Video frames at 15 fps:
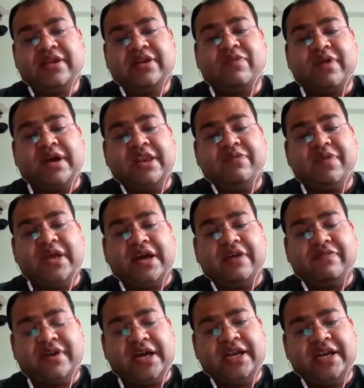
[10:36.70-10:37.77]
Now, while we
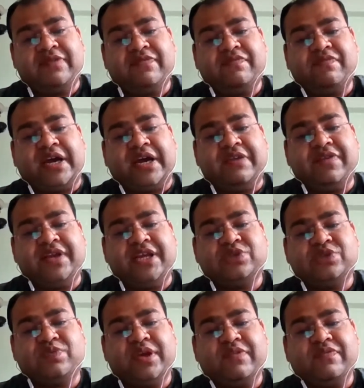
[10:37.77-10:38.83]
have done it 5
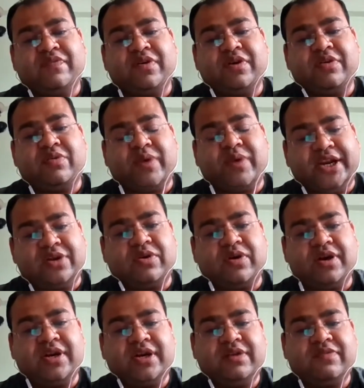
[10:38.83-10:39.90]
days week for white
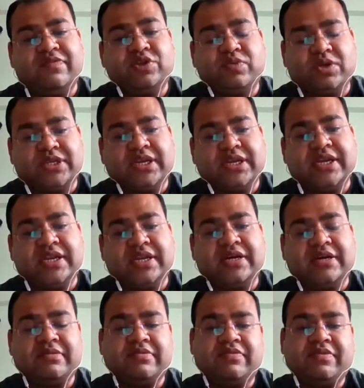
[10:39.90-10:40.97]
collar, which was again
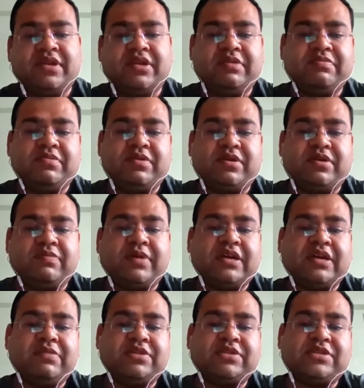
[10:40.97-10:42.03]
a very
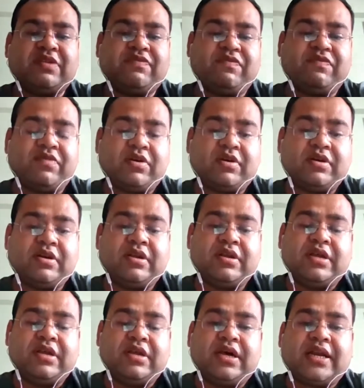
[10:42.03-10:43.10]
remarkable step for
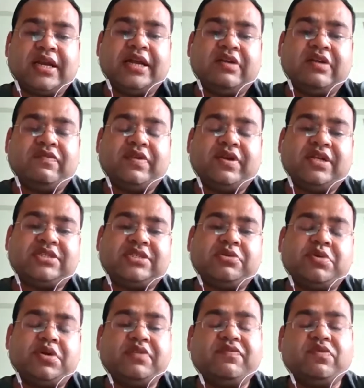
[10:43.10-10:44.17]
our kind of
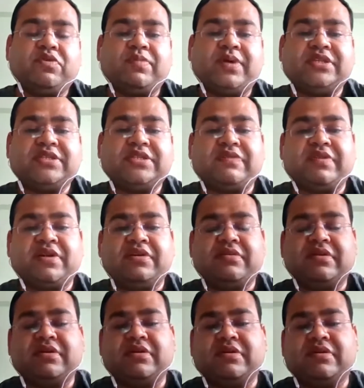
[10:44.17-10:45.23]
industry, 24/7